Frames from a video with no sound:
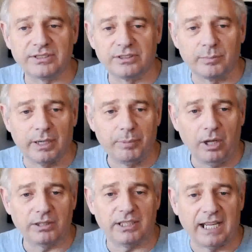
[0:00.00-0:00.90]
to my
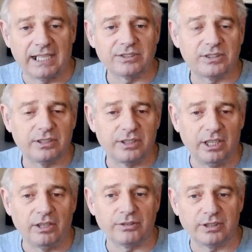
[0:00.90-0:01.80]
podcast, the
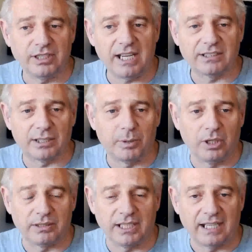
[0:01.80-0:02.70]
Autodidactic
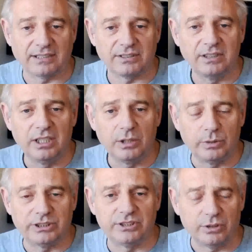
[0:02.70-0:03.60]
Podcast,
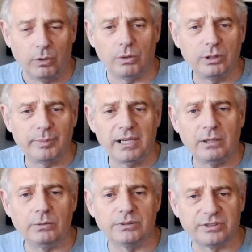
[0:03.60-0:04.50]
which is all
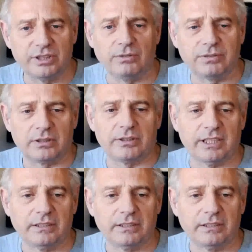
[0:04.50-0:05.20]
about self-learning.